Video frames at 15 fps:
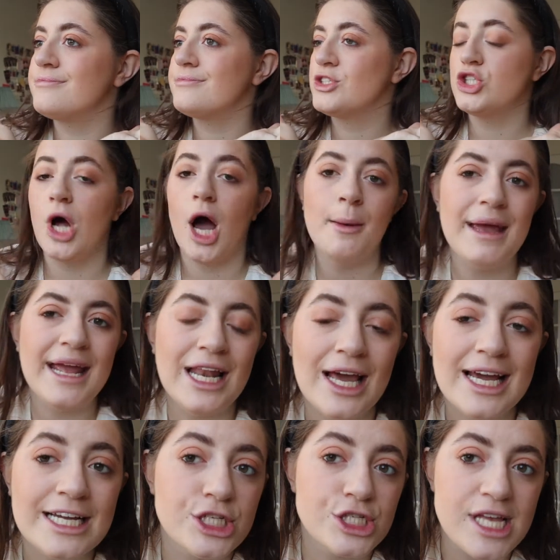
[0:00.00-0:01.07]
Do you know what I mean?
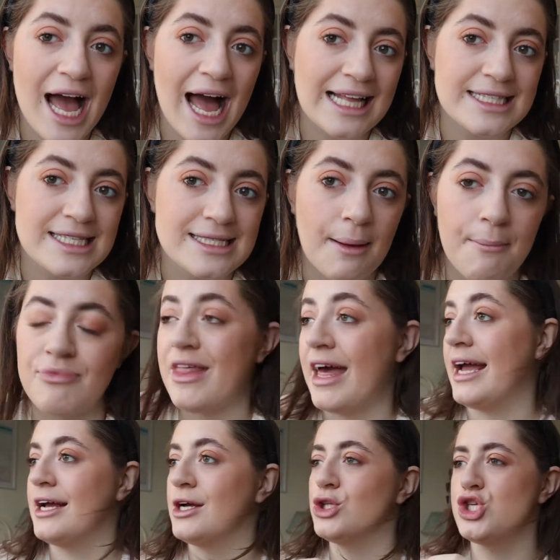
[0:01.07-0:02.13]
Like, it just adds
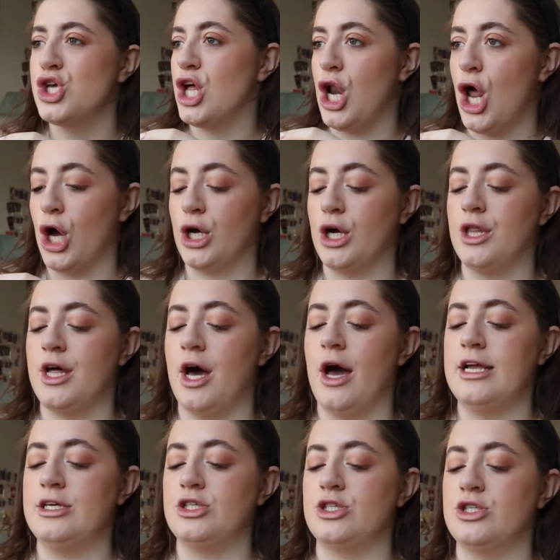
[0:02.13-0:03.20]
something to the look that
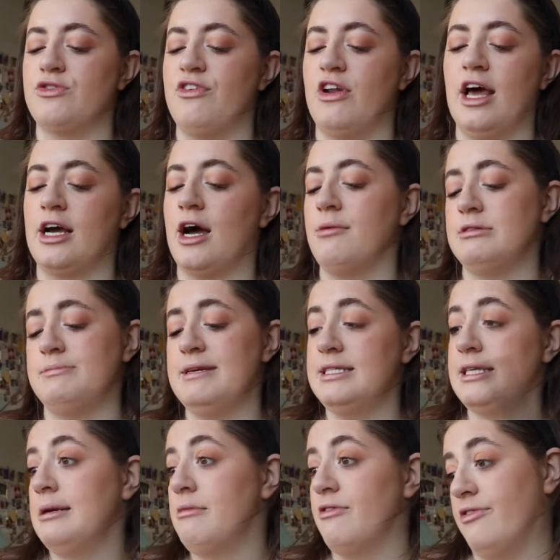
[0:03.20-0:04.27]
I just feel like I was
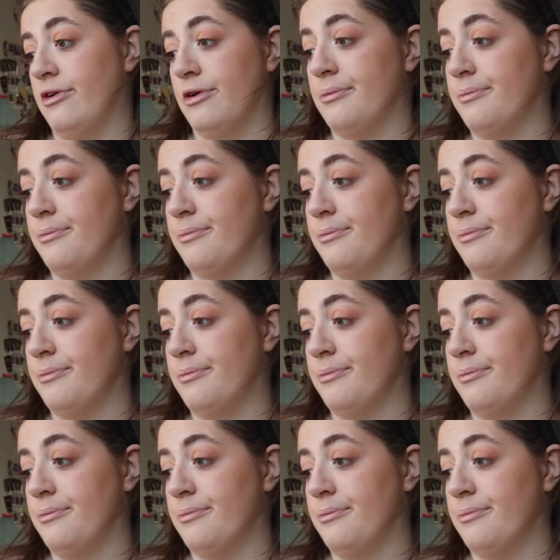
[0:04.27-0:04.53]
missing before.